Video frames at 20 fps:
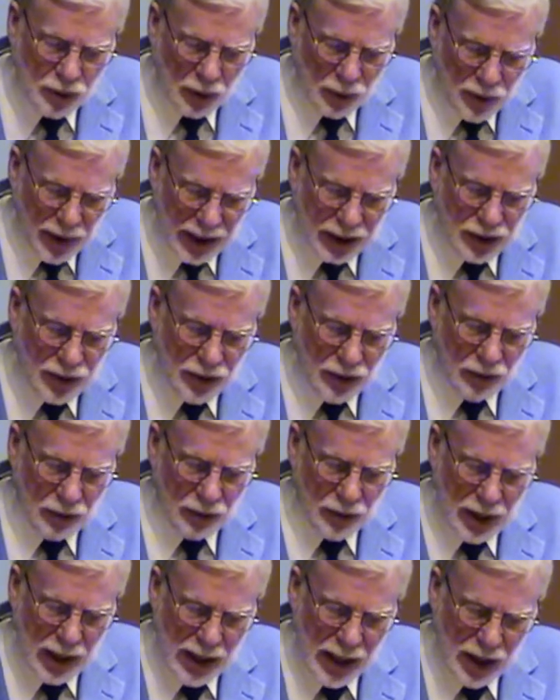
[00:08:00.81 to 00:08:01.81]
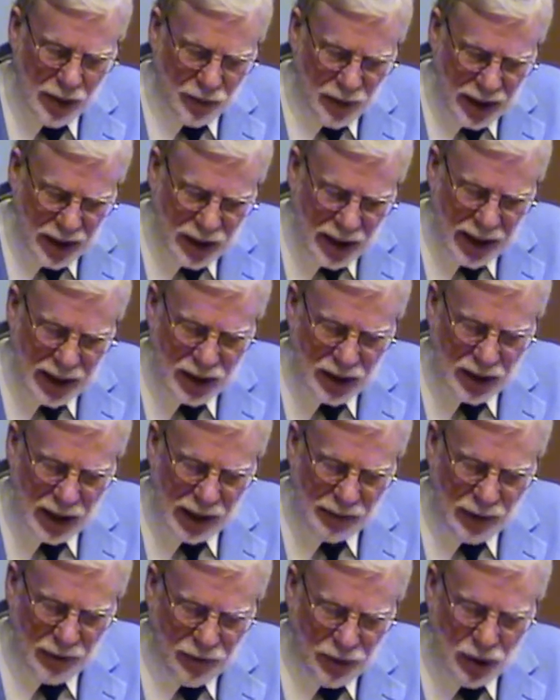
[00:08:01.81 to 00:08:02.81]
will ridicule, resist,
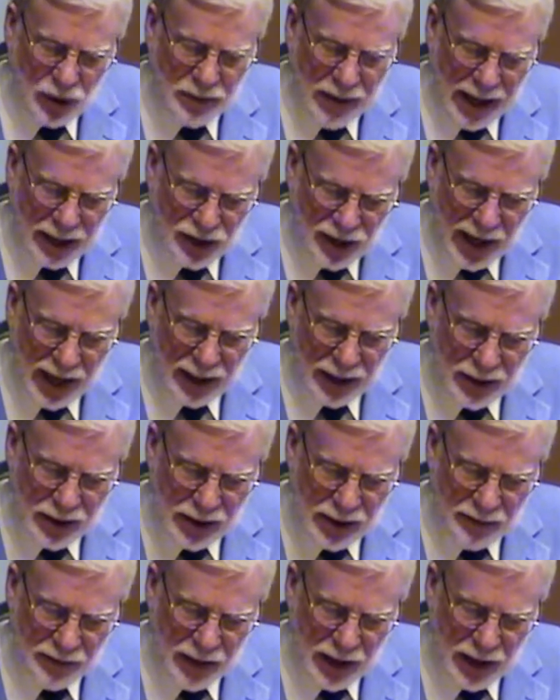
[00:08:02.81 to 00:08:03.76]
and refuse my challenge,